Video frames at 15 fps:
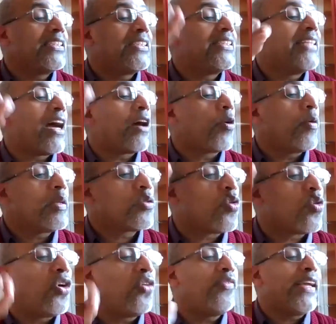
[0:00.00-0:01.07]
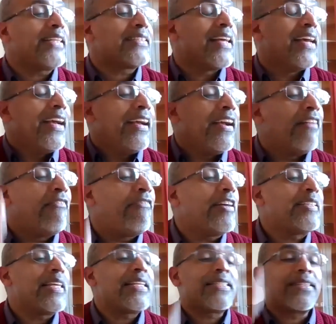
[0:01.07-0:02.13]
church documents always
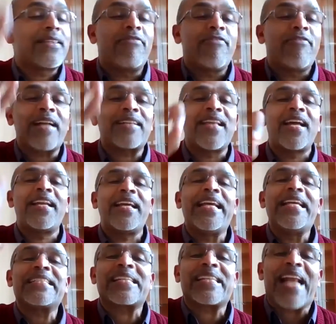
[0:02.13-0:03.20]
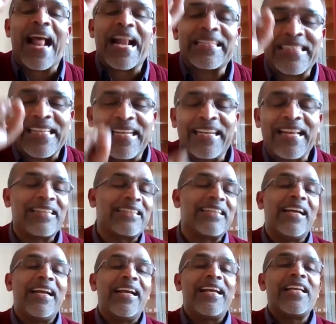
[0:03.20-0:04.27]
emphasize the fact that he is transcendent.
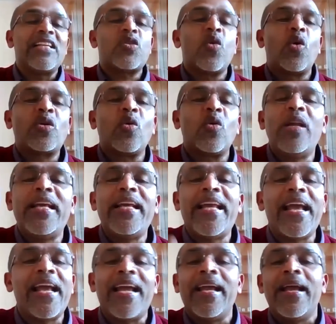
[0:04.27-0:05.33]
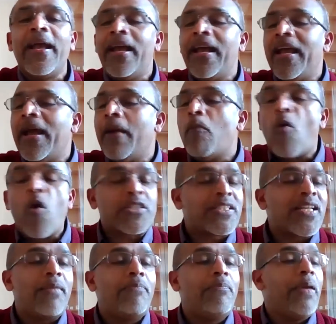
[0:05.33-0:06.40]
He is not only a a
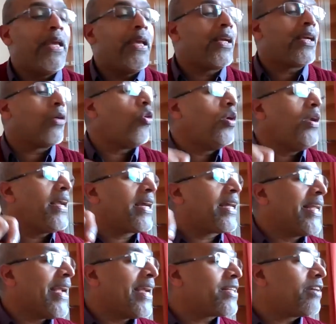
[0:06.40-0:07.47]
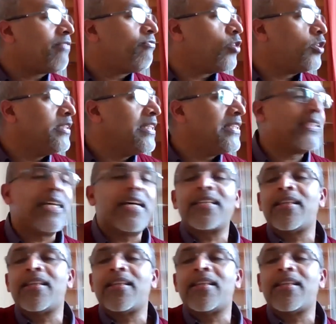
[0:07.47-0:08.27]
mortal being only created for this